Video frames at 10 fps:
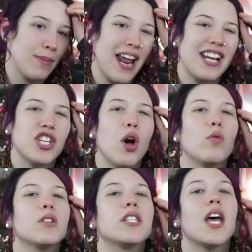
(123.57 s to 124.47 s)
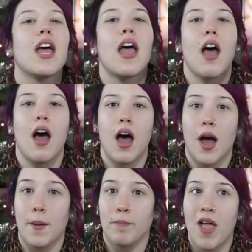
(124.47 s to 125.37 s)
But I don't,
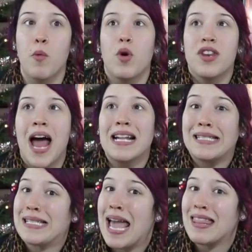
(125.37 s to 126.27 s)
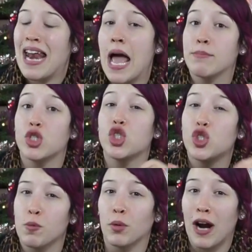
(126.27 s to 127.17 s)
um, I would not say that I'm
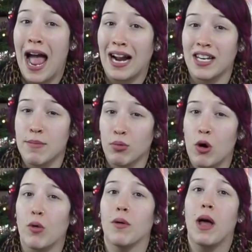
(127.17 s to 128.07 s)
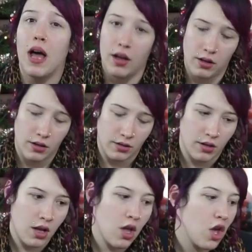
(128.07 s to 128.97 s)
super acne prone.
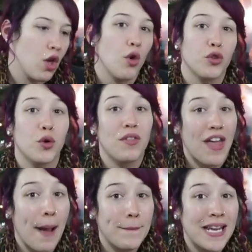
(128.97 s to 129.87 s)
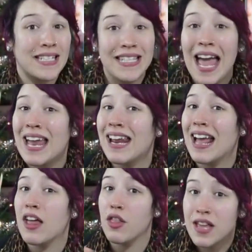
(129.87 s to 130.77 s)
So with that being said,
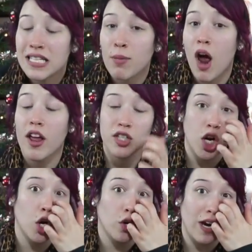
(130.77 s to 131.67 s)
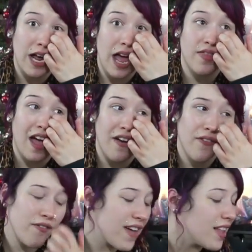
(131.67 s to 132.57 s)
these products are great and I
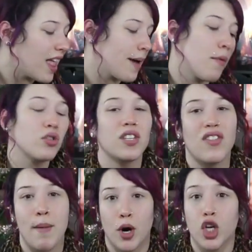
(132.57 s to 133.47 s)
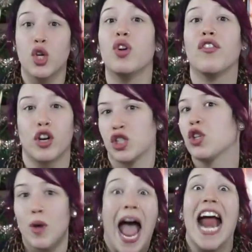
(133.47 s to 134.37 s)
feel like most of them are
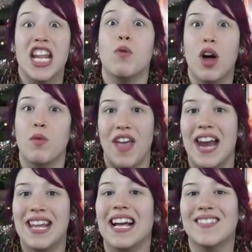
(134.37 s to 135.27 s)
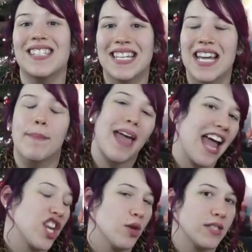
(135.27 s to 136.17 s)
universal, so anyone with any kind of skin type
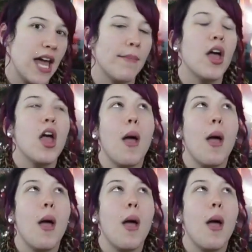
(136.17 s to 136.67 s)
can use them.